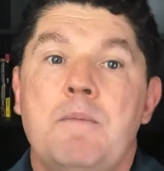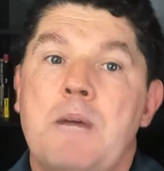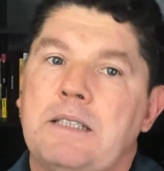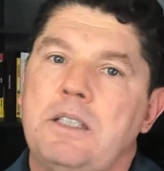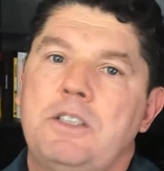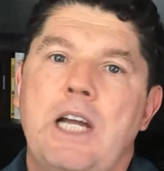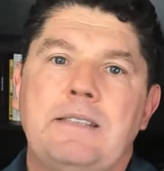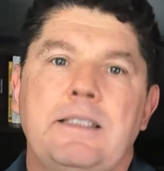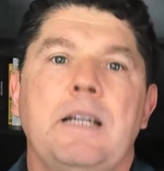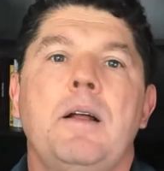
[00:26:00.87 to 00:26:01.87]
I'm not
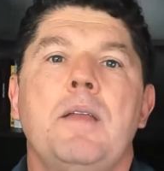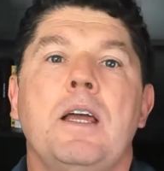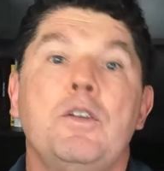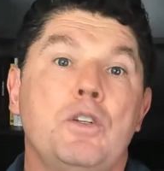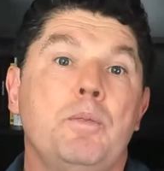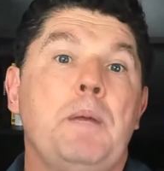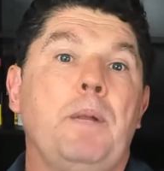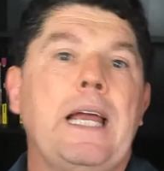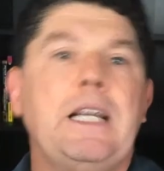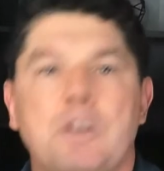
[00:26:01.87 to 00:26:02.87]
suggesting that you should be
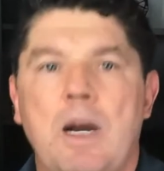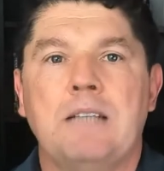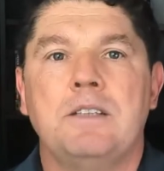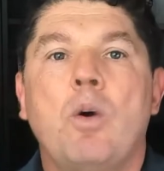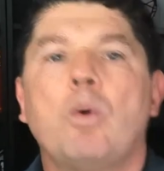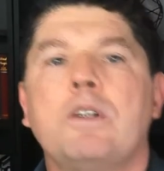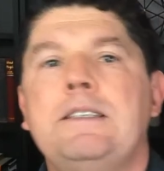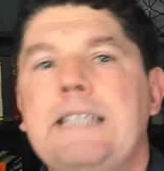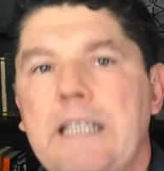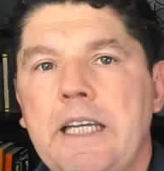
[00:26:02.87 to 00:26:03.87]
plagiarizing or
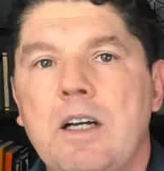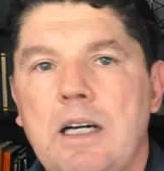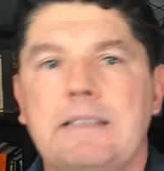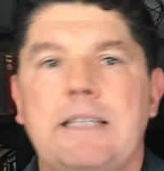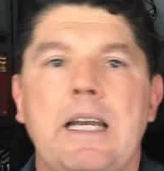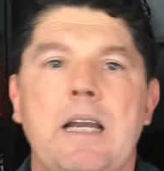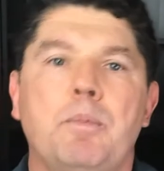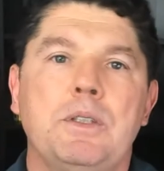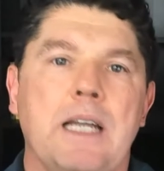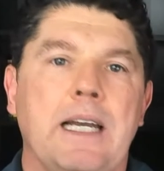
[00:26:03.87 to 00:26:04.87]
stealing content and
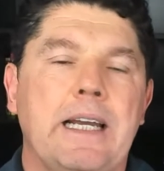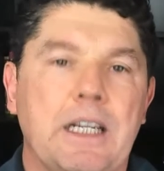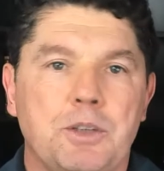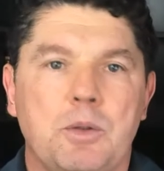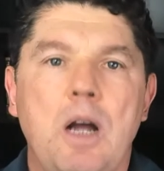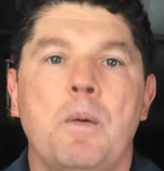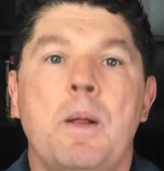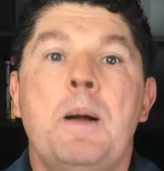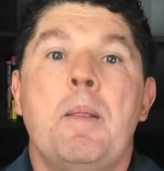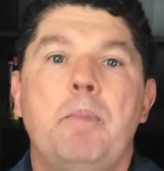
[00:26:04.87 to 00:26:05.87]
presenting it as your own.
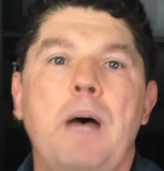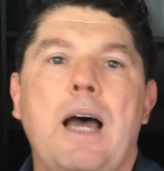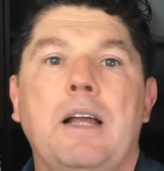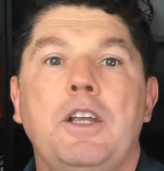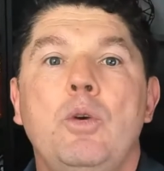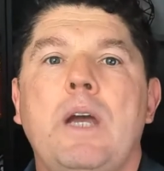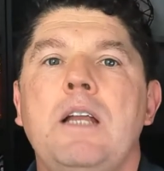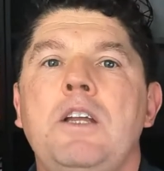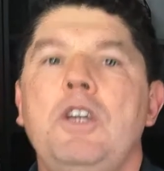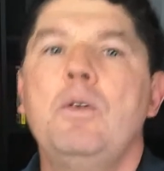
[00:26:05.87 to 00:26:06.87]
But you
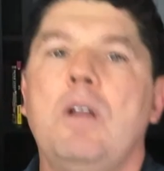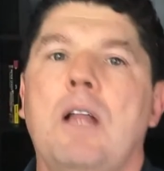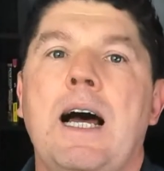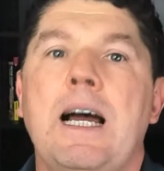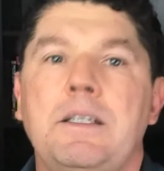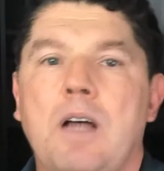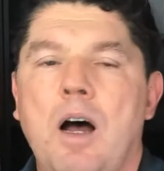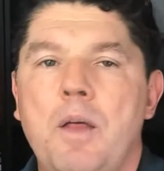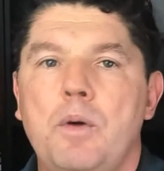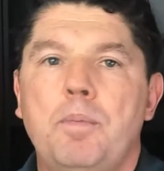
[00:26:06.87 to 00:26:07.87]
can utilize
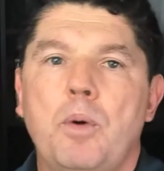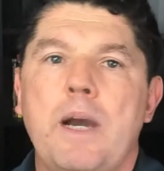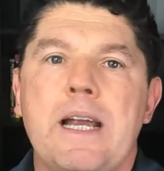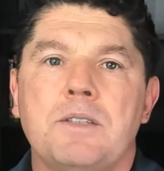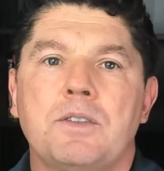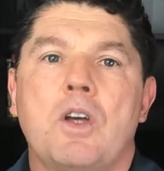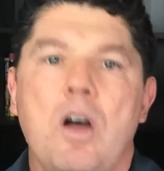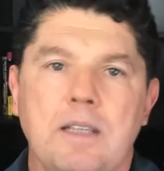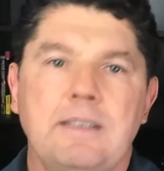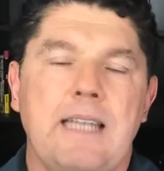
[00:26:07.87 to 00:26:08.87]
other brands'
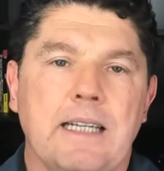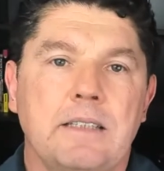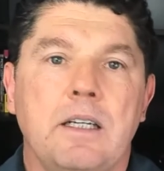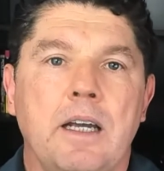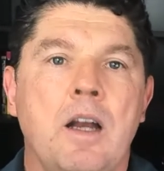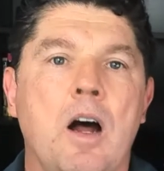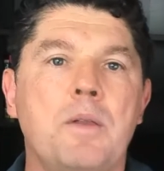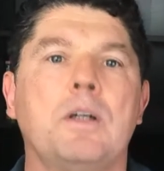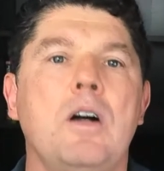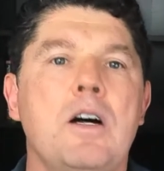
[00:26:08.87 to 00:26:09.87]
content and
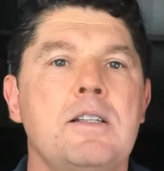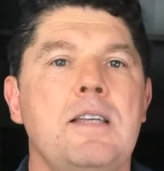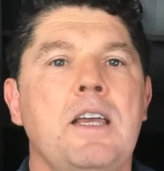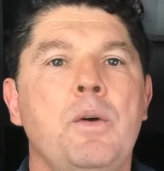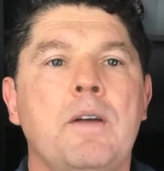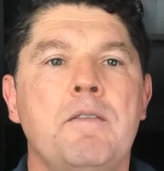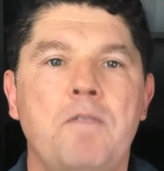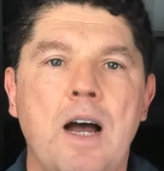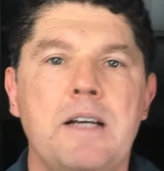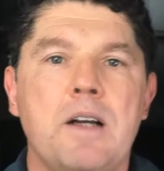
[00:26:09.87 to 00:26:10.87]
other content you can
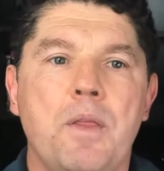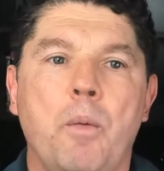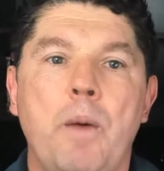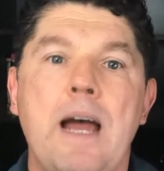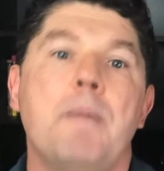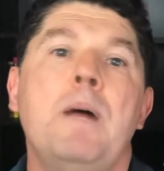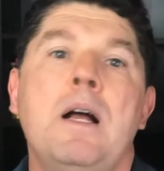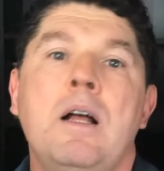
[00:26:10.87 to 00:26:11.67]
find on the web